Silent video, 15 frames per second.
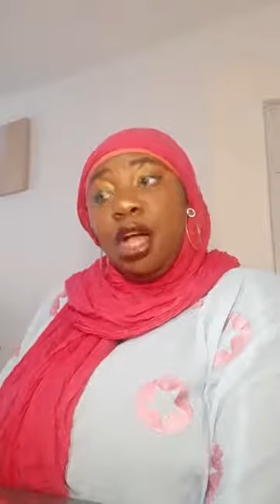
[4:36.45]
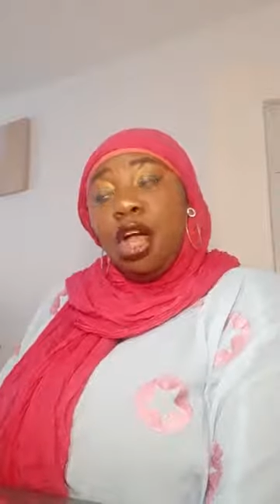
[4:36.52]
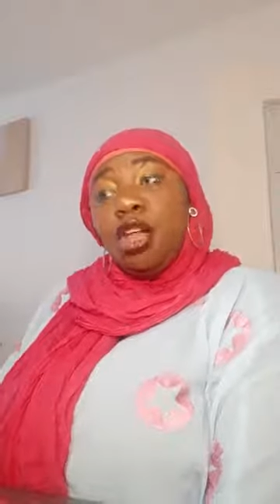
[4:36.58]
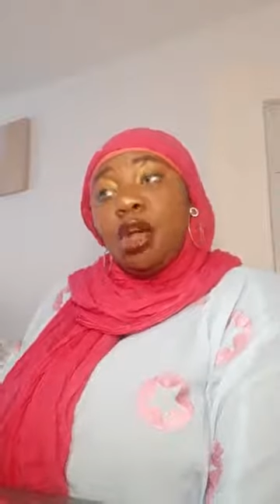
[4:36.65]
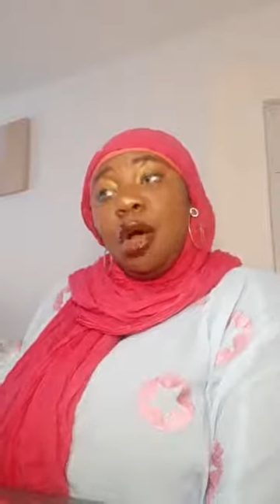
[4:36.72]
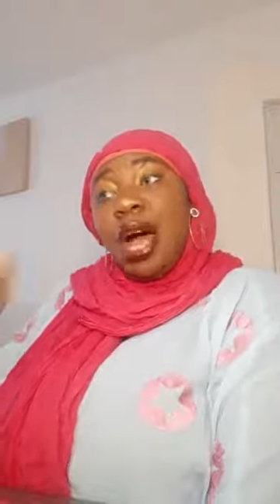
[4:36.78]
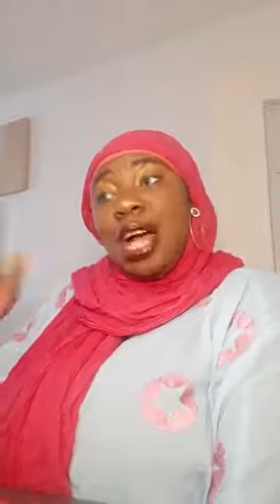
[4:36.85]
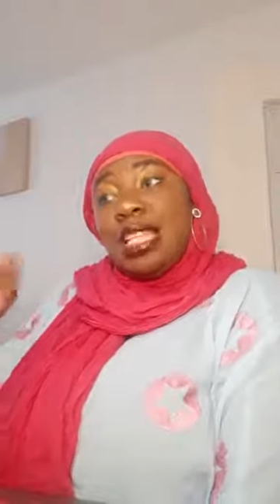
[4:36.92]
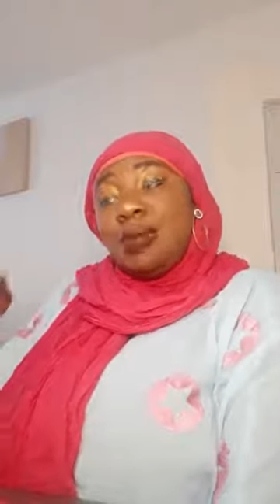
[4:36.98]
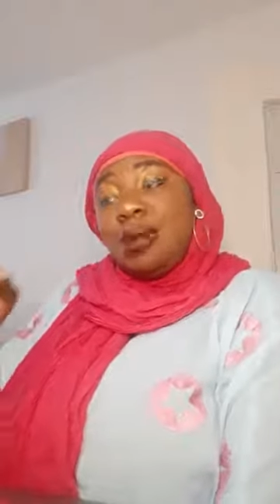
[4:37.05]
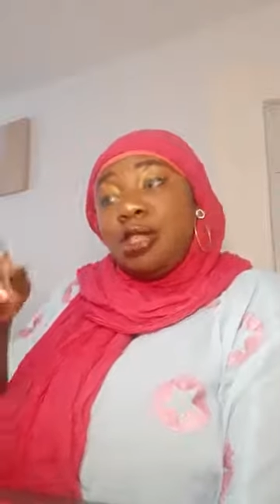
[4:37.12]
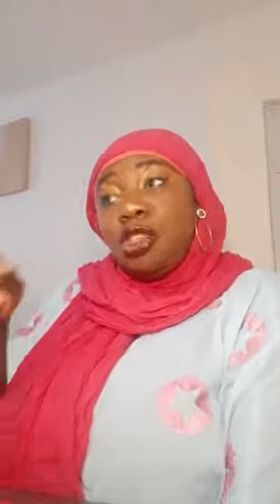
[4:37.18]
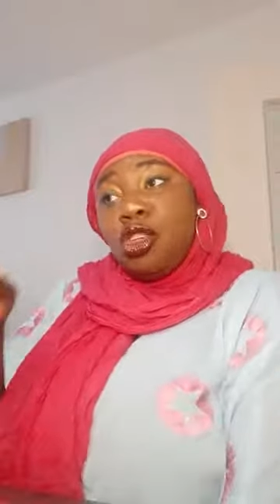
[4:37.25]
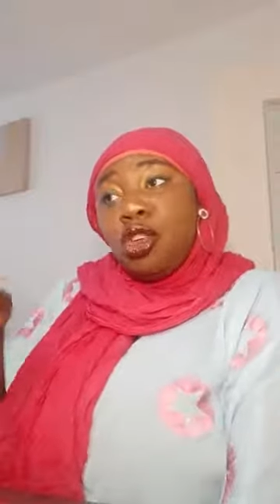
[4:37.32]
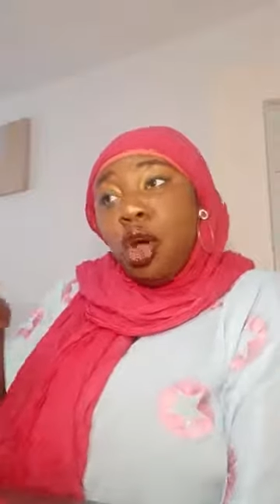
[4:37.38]
Your
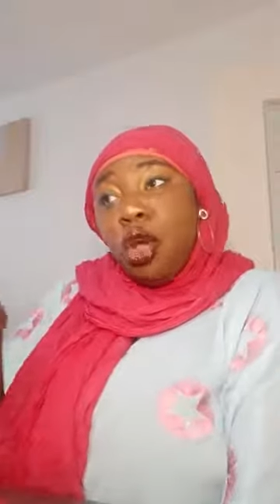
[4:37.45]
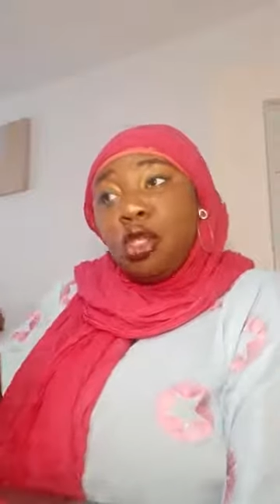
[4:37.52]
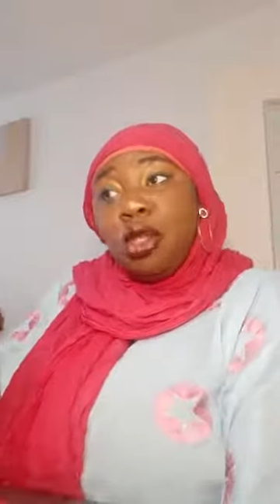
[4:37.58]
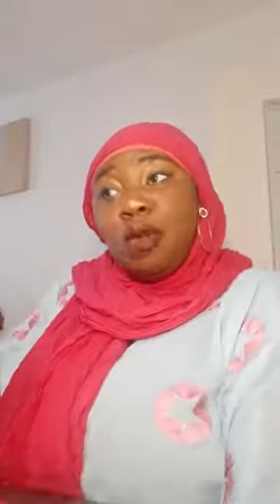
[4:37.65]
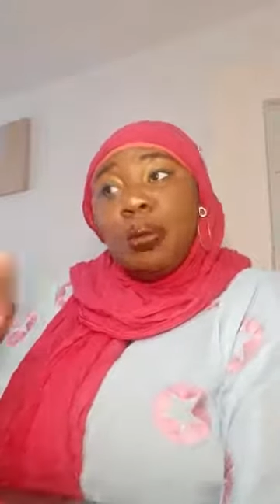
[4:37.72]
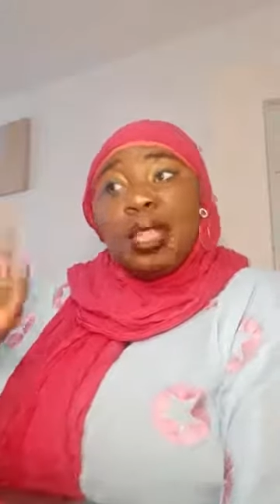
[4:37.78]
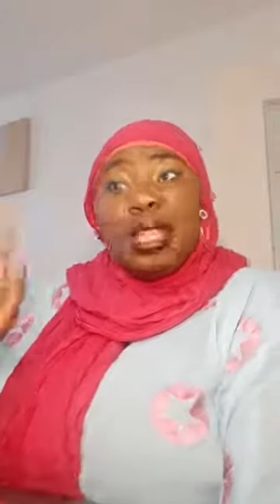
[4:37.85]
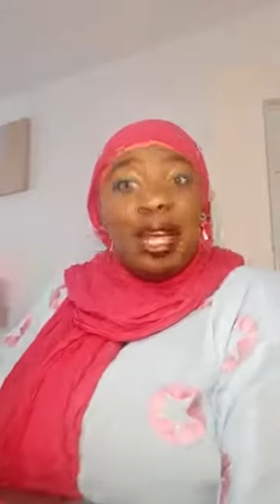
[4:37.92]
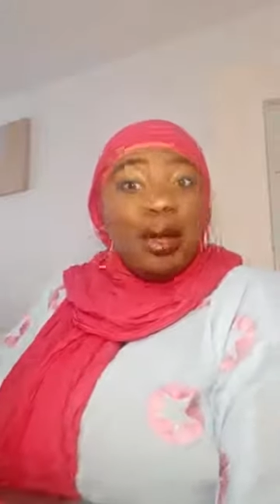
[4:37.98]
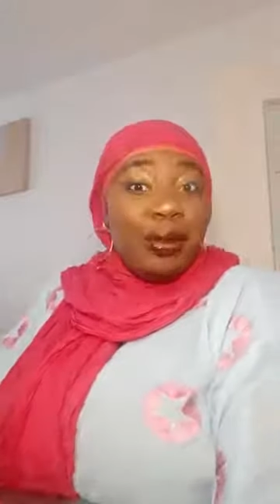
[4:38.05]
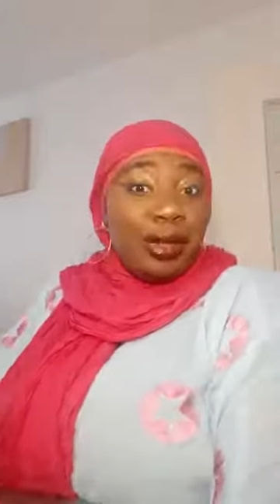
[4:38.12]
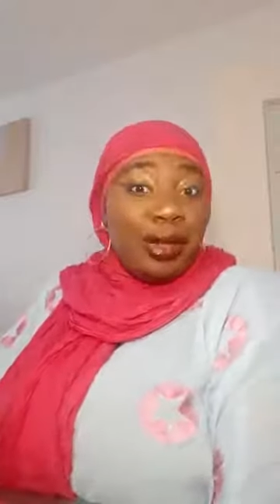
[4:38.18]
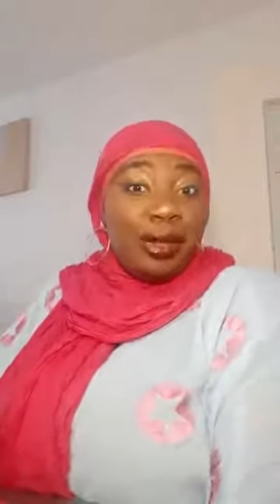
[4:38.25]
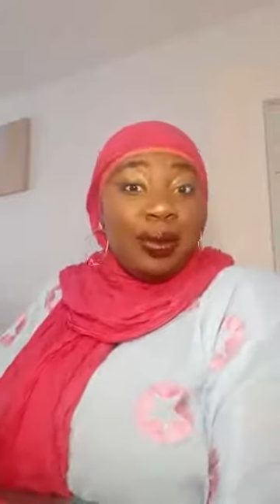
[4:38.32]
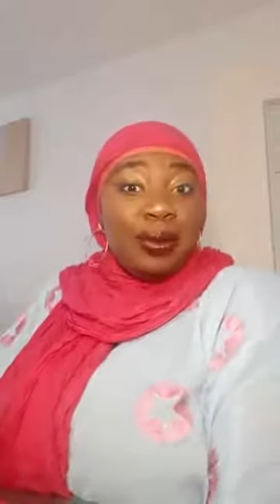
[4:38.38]
husband should also be there
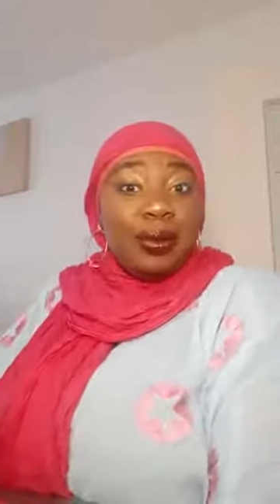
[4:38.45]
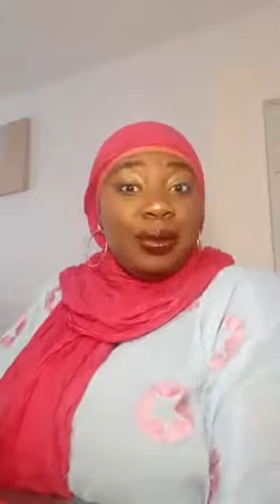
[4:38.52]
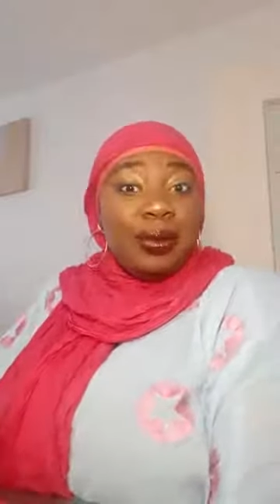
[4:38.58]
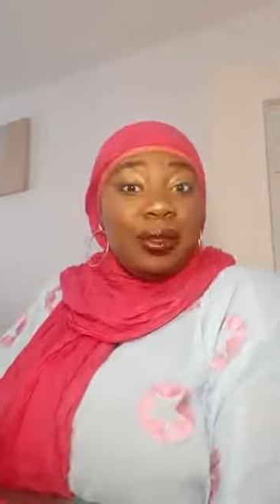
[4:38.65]
with you.